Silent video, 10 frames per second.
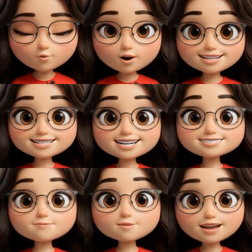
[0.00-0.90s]
I want to
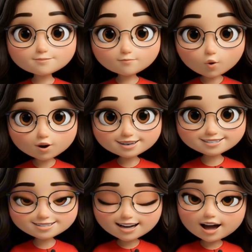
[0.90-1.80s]
say something
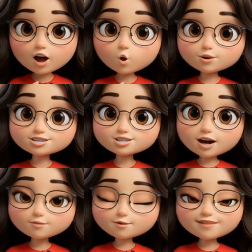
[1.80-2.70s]
important.
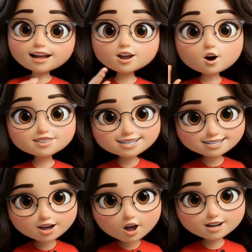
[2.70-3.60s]
I always try to
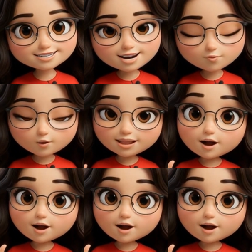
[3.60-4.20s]
provide authentic